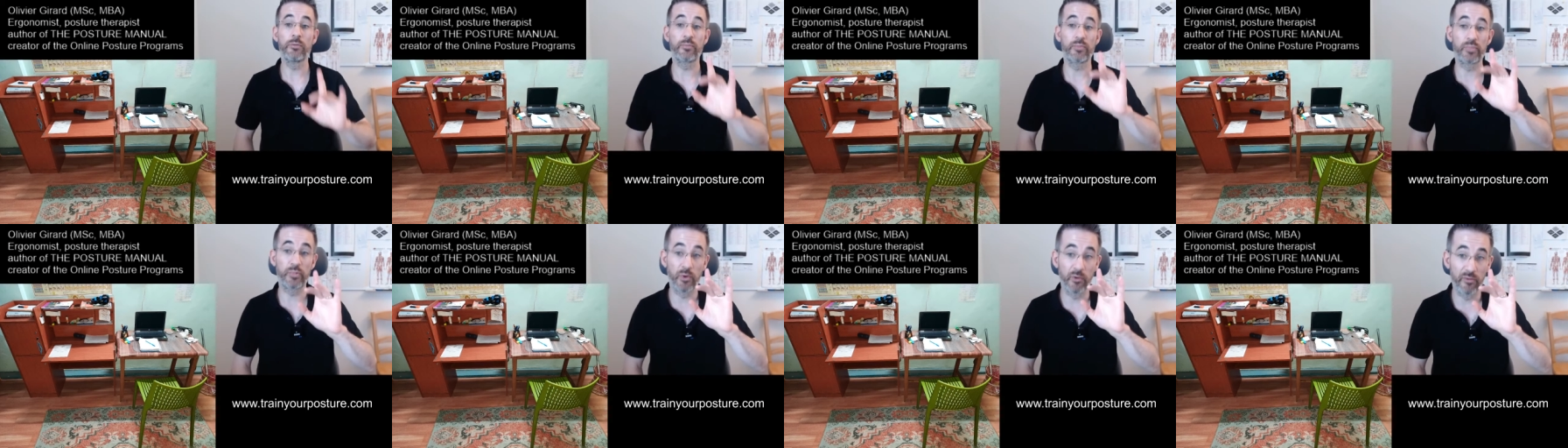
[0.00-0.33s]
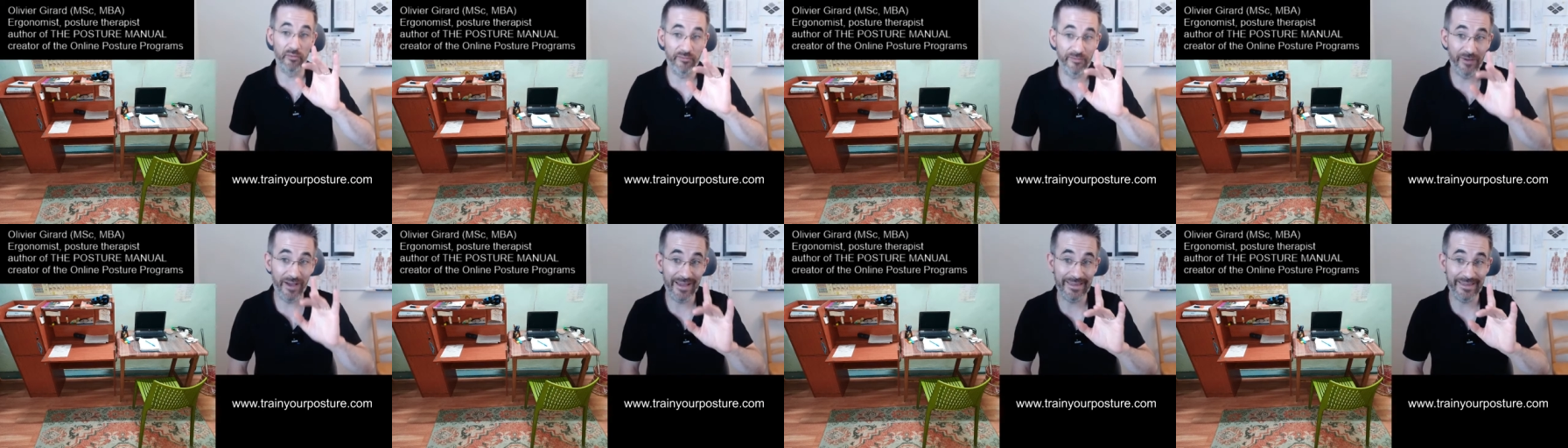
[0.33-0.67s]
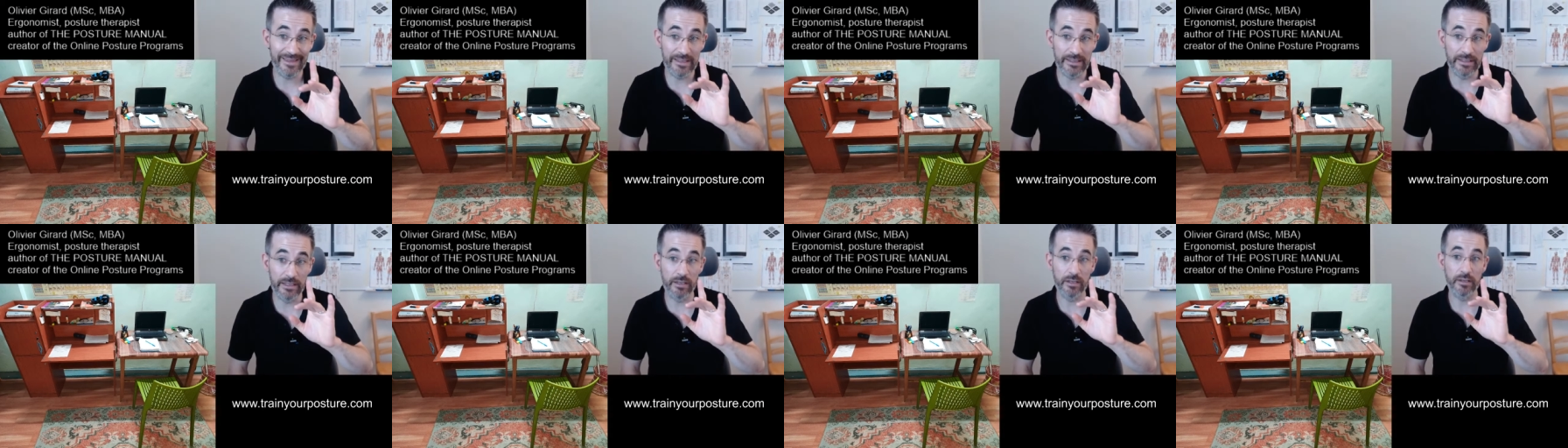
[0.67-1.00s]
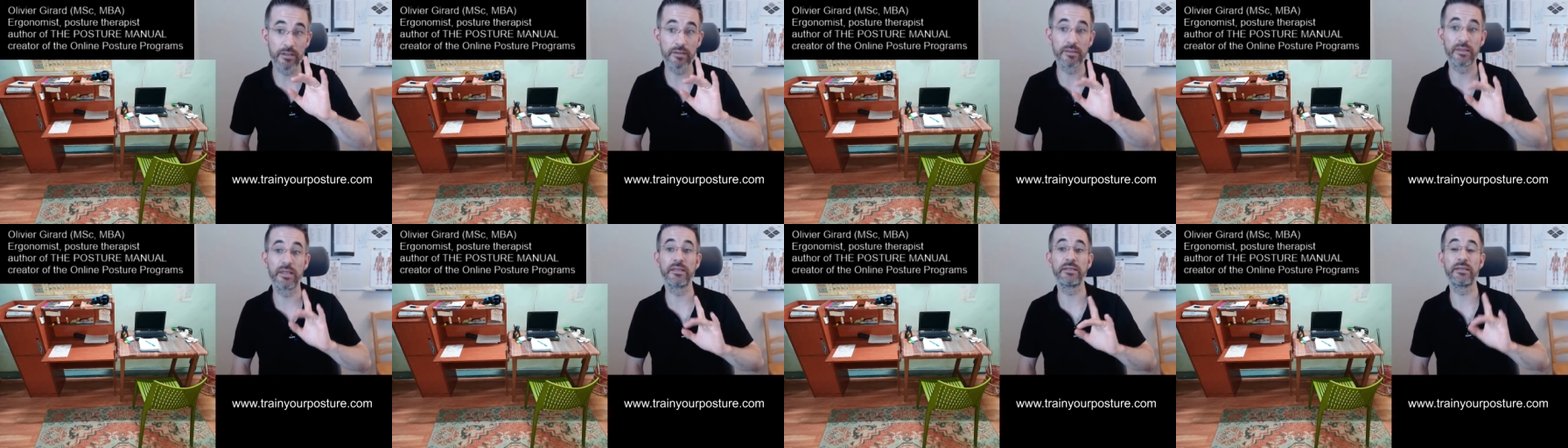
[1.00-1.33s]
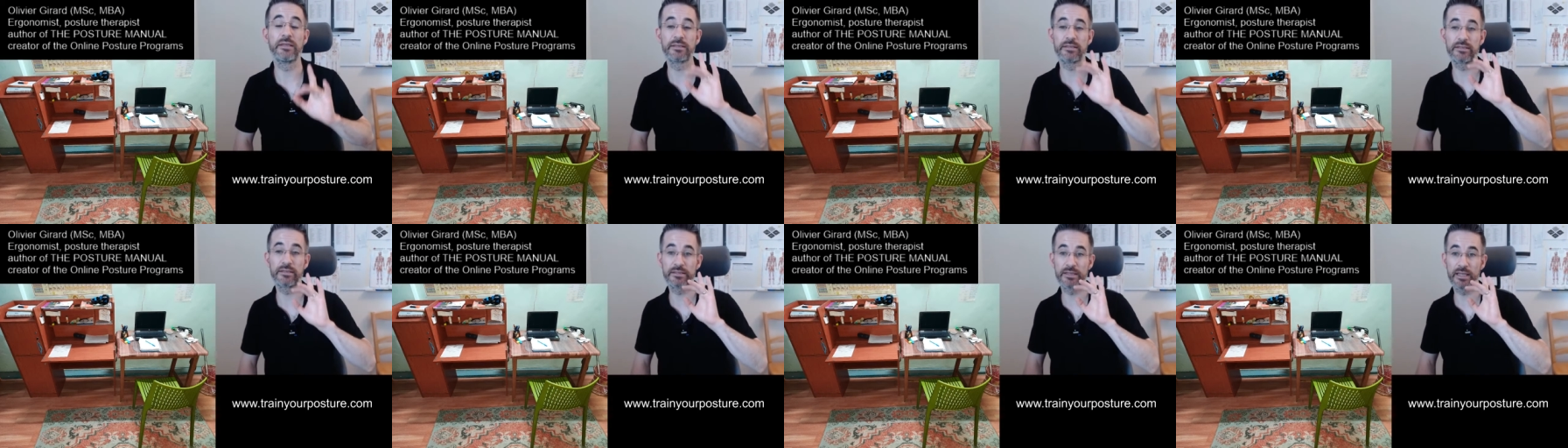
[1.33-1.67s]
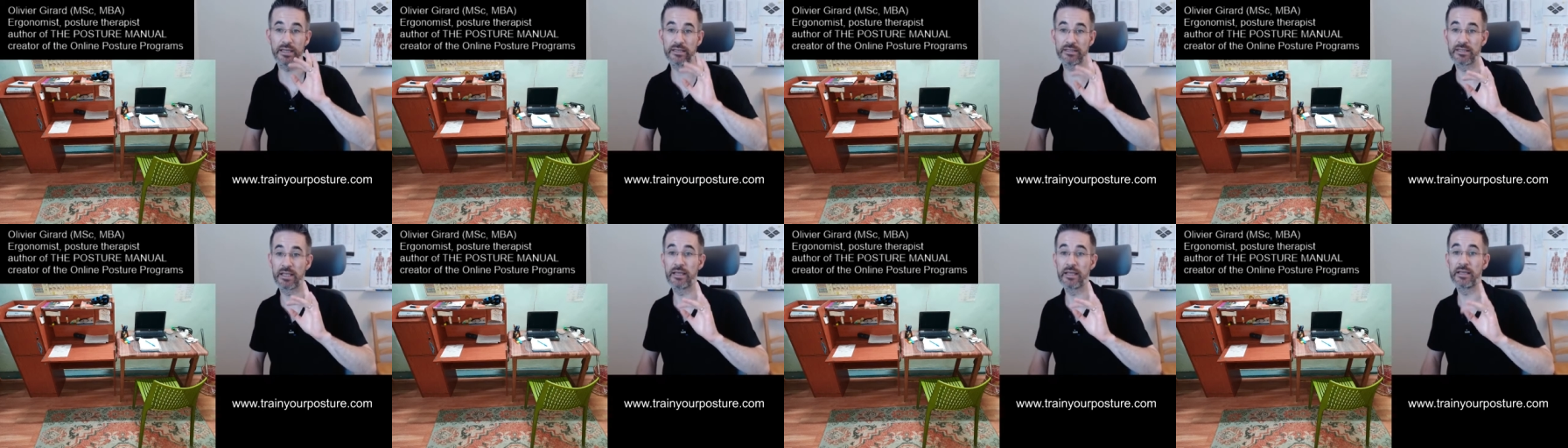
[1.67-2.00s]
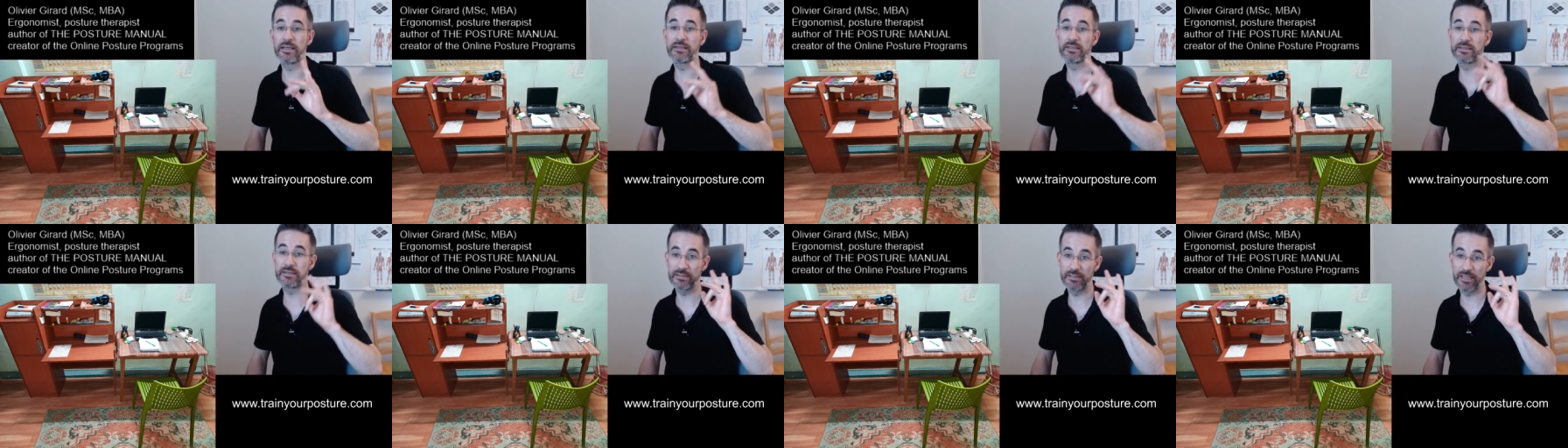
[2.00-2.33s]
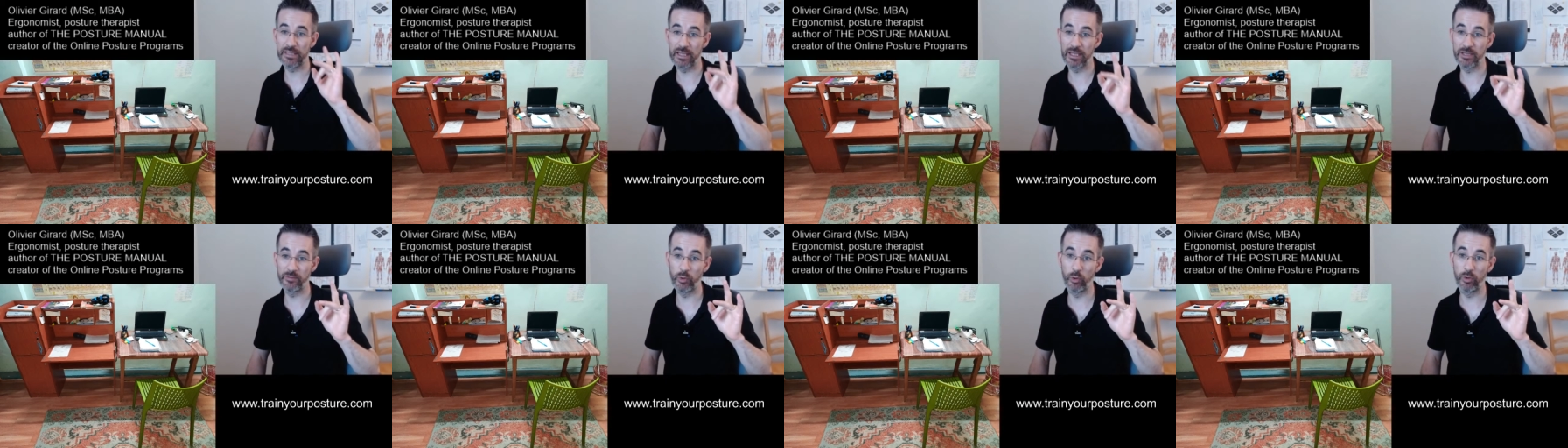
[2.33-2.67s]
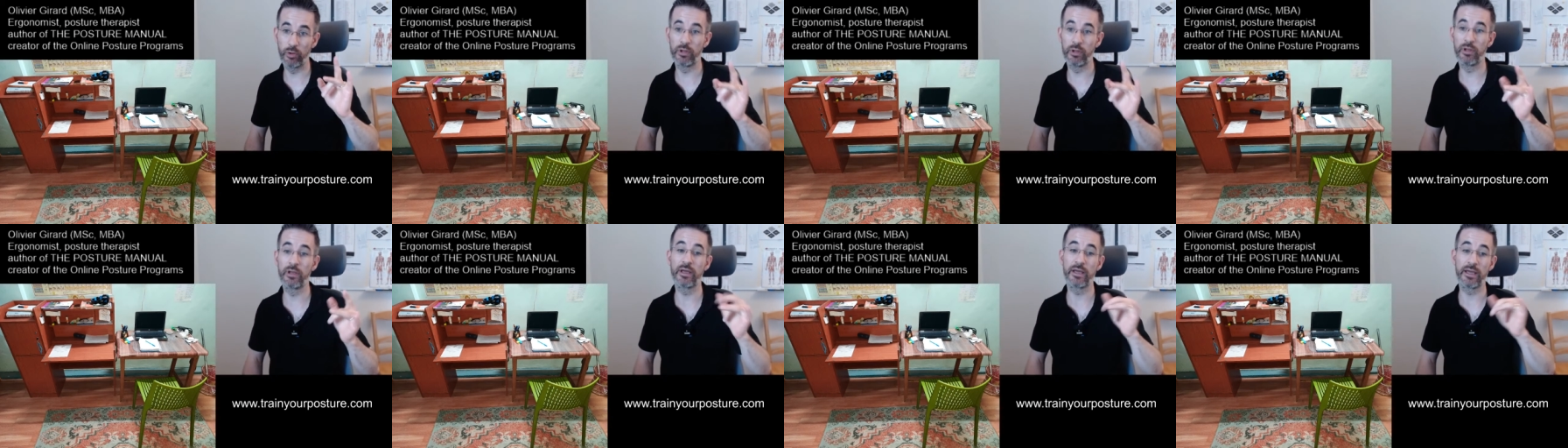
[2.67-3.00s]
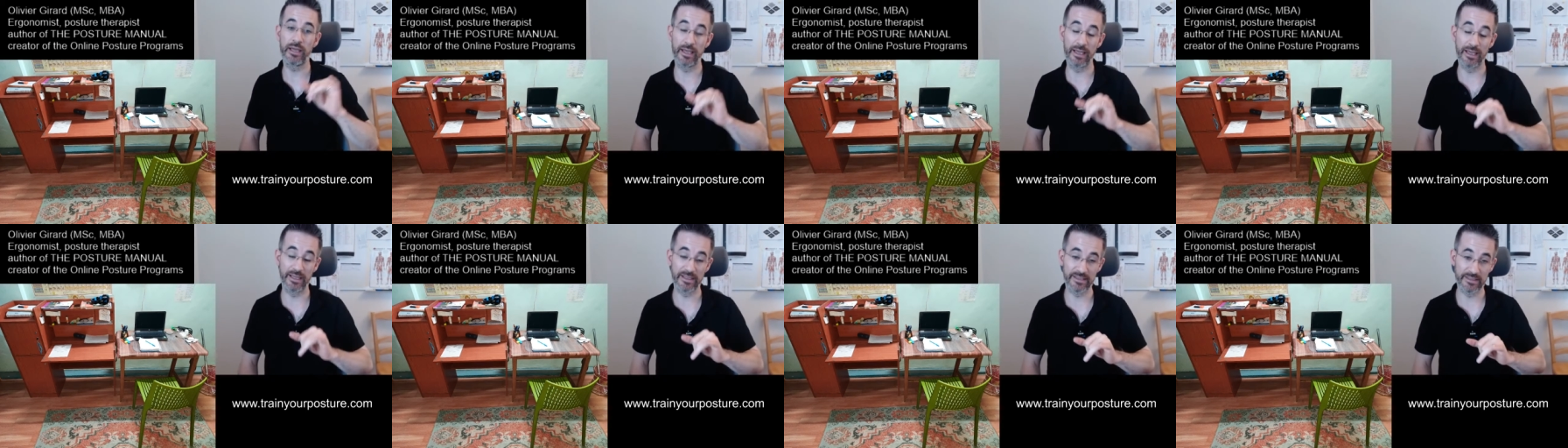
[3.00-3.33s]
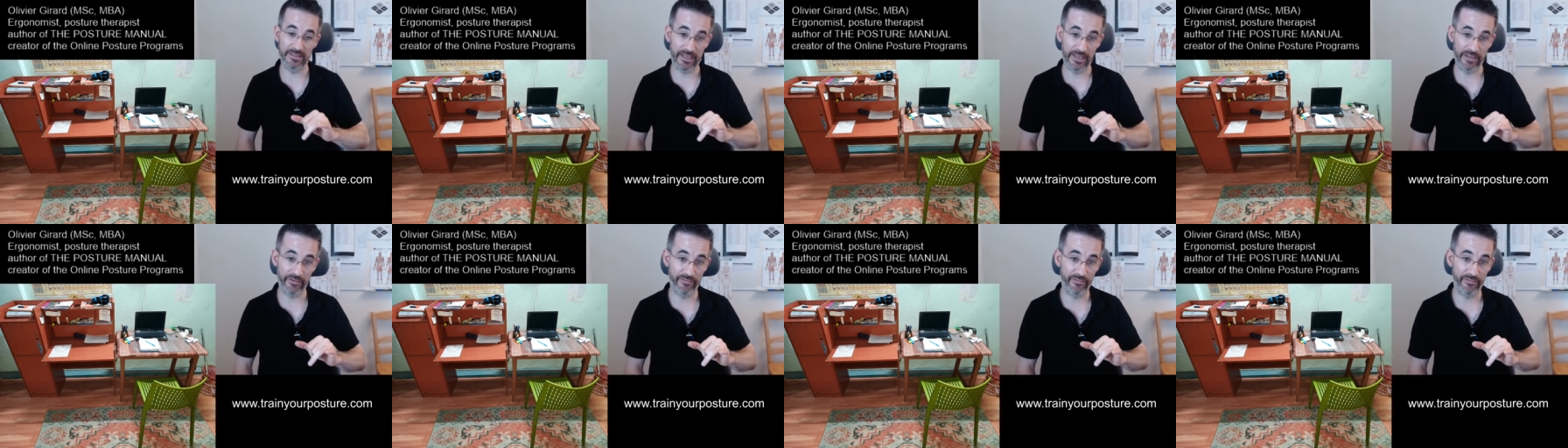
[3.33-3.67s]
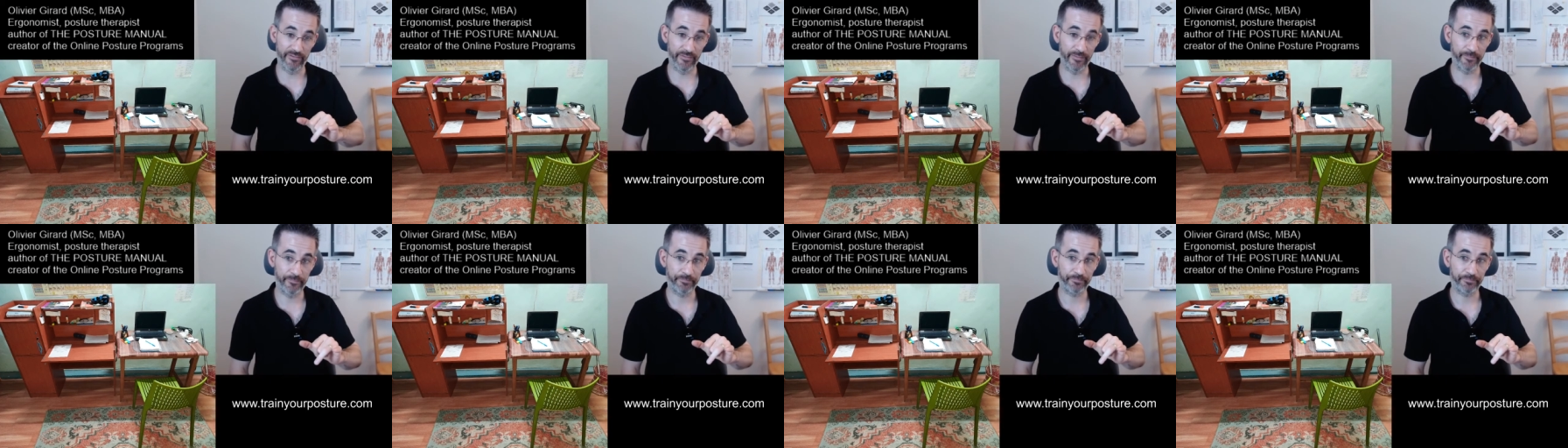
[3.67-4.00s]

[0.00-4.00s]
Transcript: provided that it stays stable and safe.